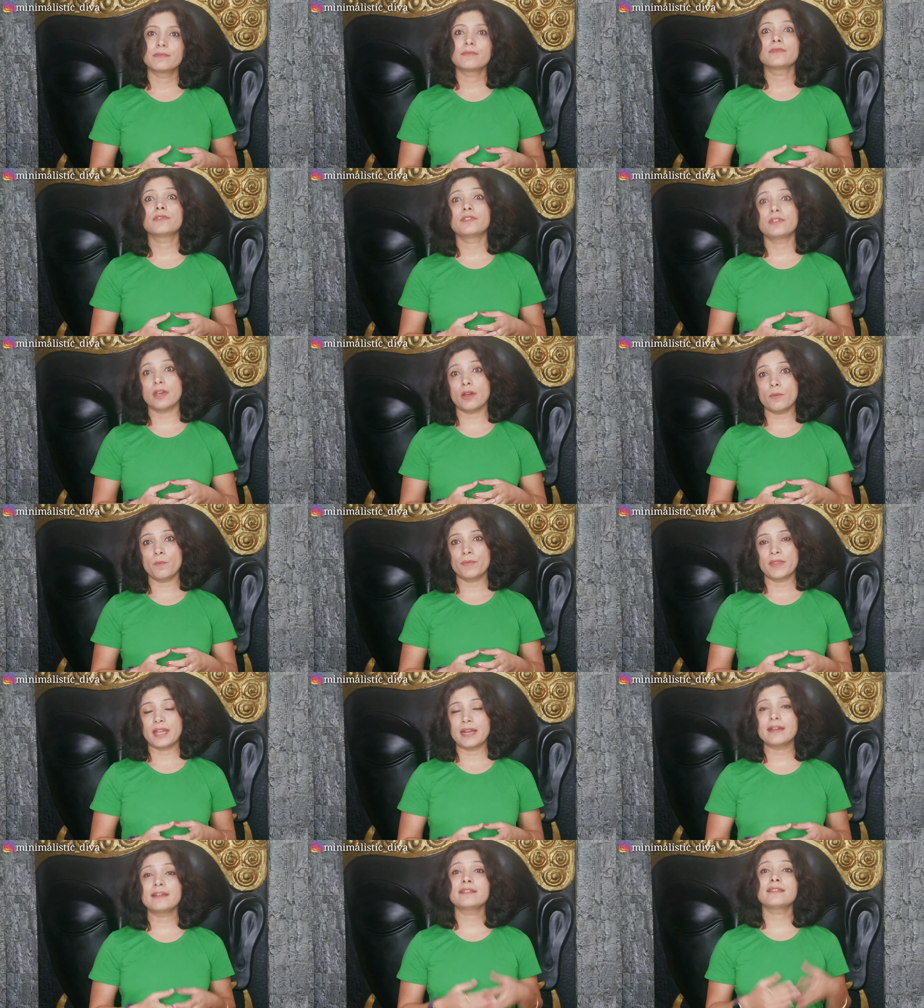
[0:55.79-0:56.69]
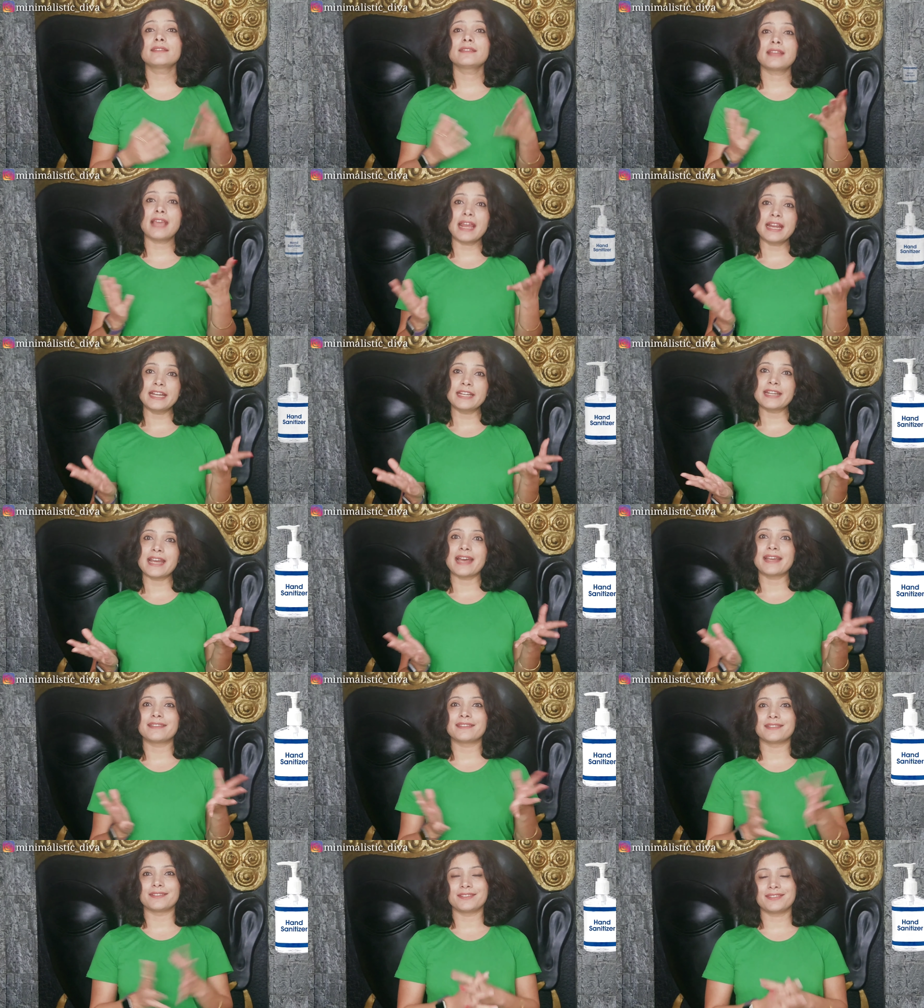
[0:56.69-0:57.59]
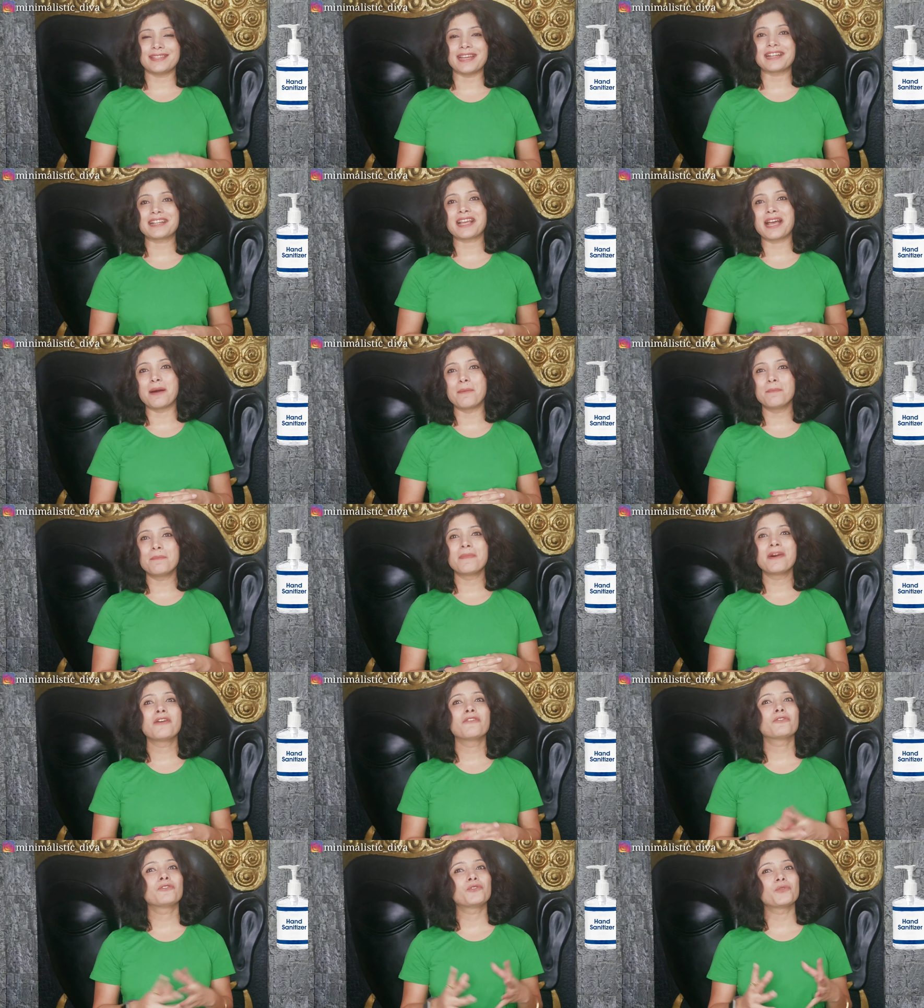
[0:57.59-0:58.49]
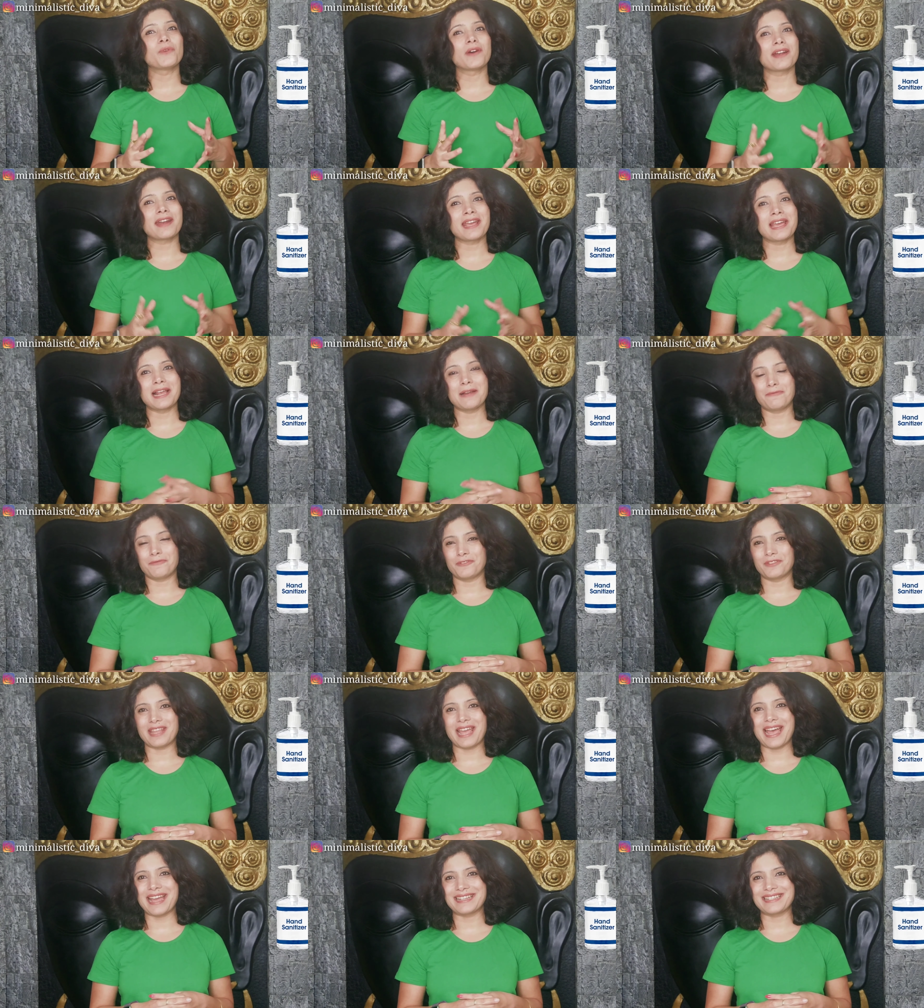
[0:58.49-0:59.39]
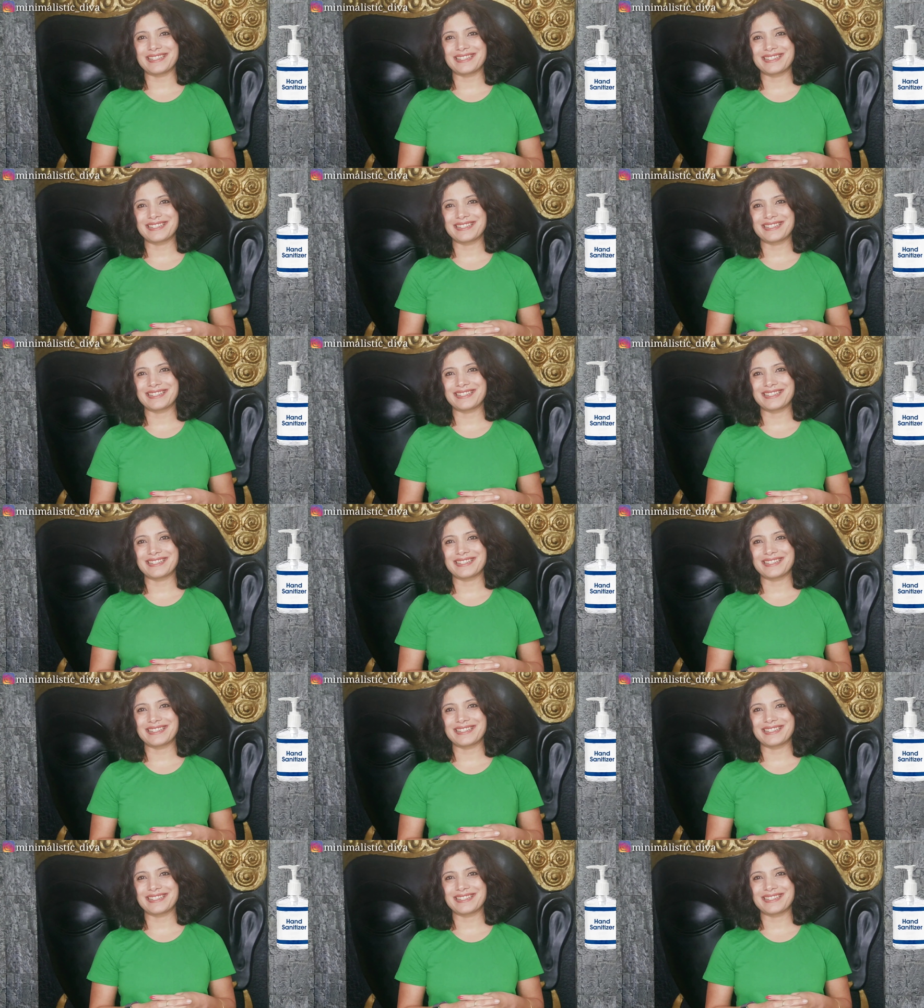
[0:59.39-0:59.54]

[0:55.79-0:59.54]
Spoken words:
So, it's sanitizers that come to our help for that.